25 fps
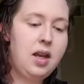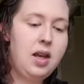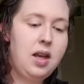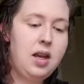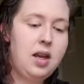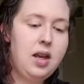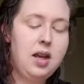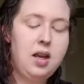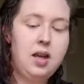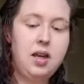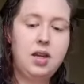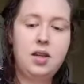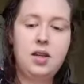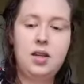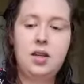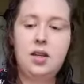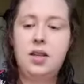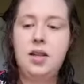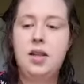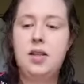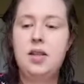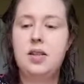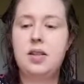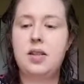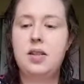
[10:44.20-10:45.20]
And
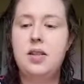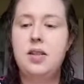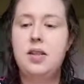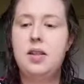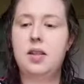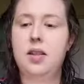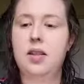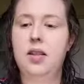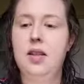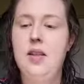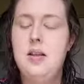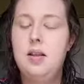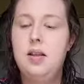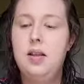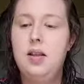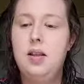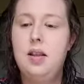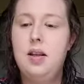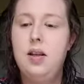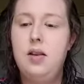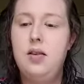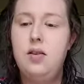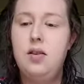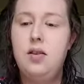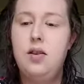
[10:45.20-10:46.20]
that's not
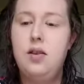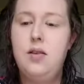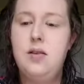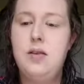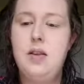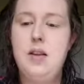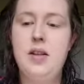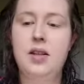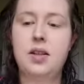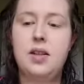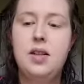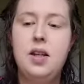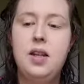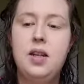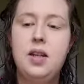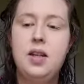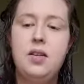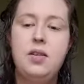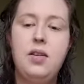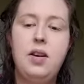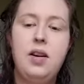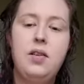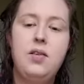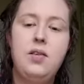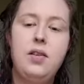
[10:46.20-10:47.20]

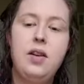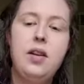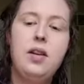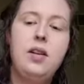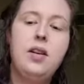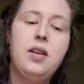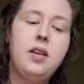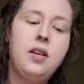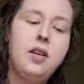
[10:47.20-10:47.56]
the right one.